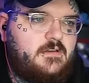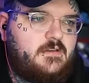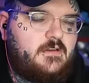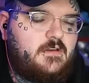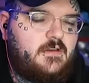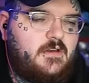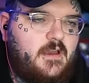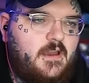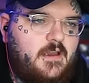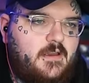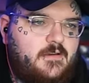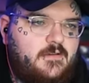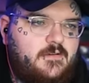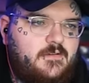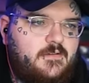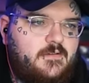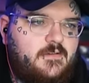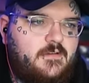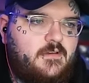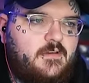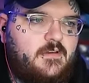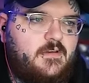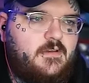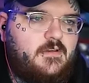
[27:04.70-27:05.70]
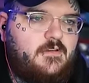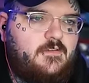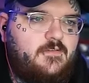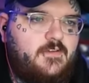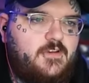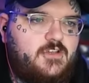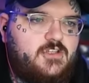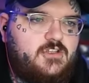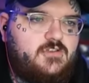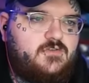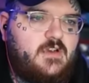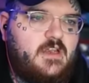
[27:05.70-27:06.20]
Okay.
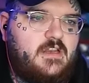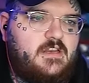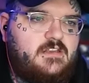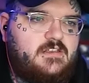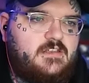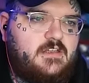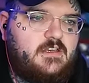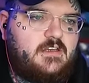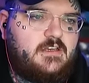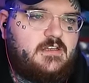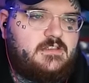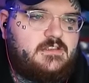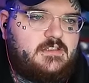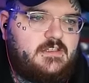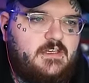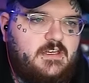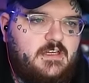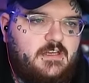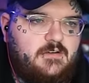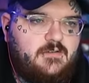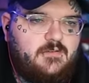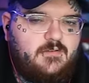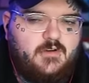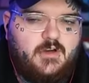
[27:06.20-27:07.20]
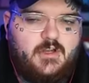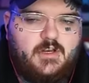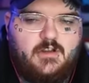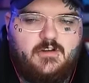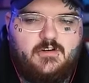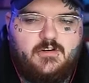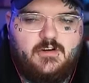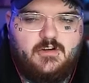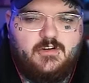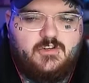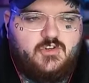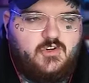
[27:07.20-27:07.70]
Fishious Rend is, uh, is uh, we've got it
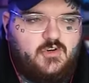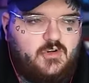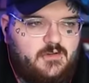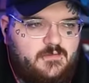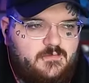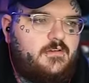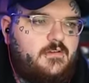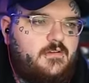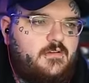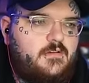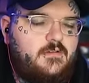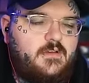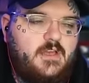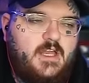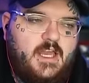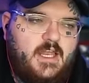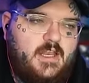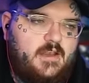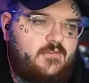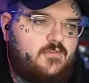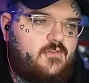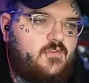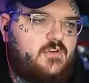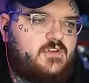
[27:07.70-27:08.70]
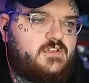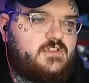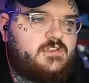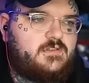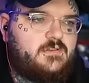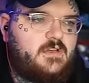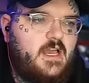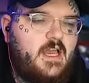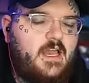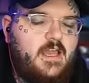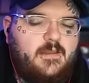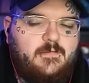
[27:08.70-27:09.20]
under control. And of course,
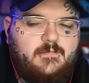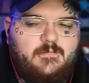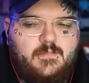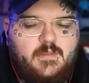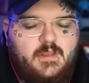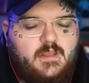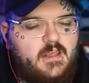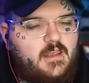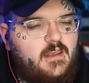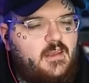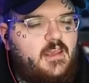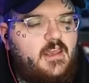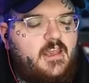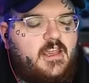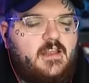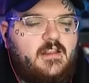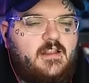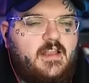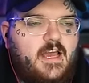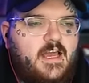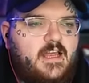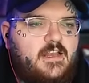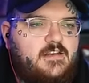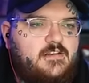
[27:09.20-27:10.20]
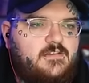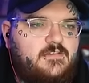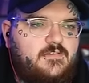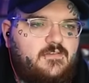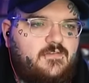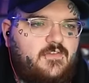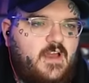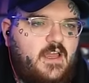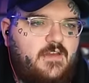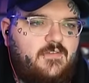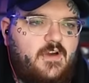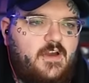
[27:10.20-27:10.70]
I he, he can land
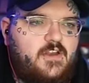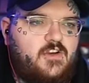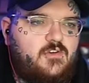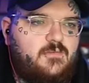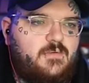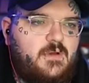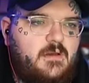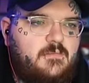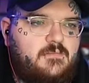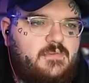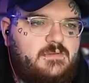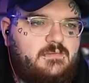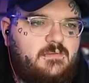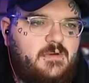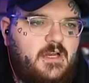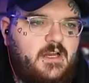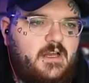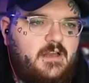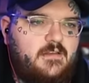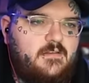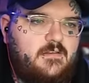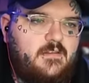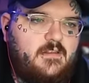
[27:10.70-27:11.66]
five hydro pumps, but